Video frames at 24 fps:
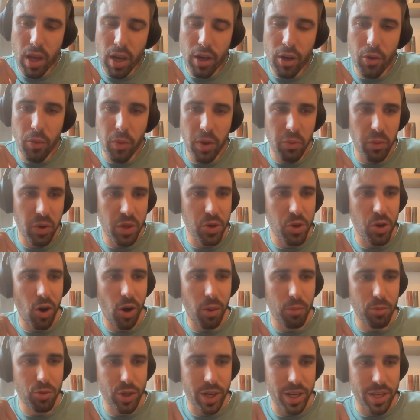know what you call them,
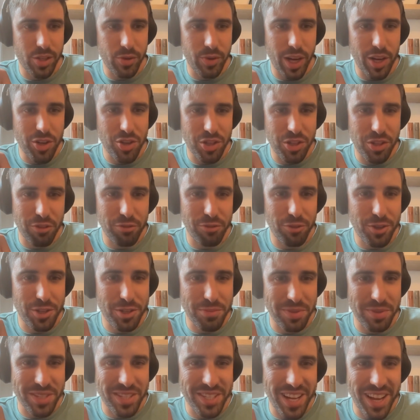transgression, the first
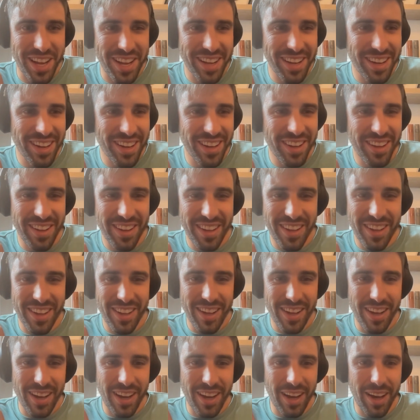mistake
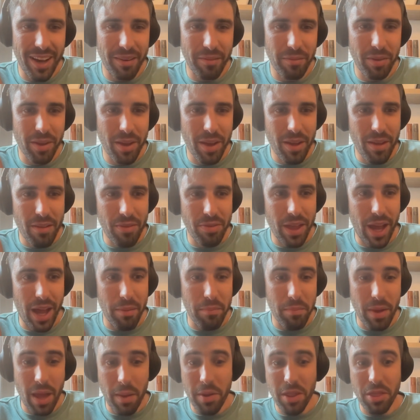that
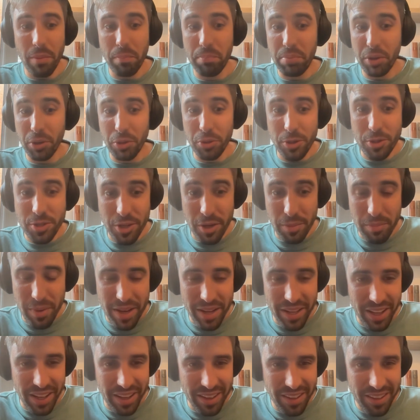maybe the builders are
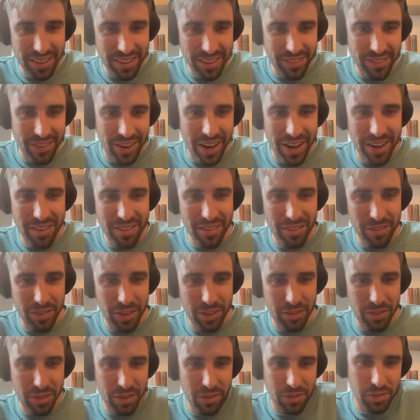making, right?
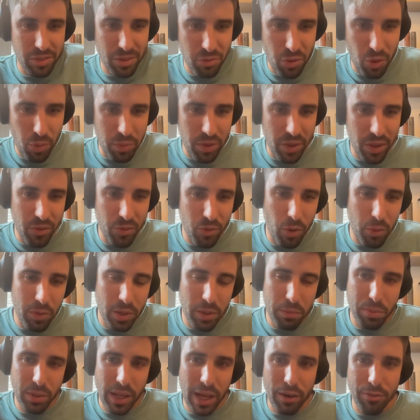We'll be
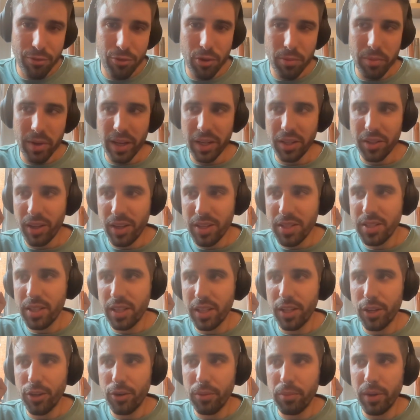platform agnostic
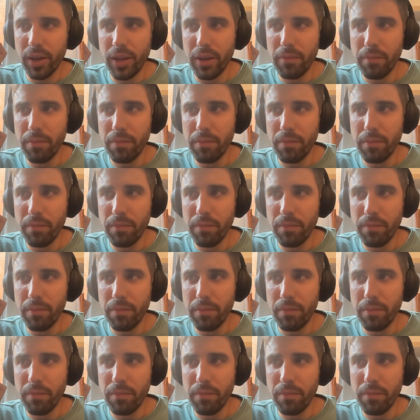here, but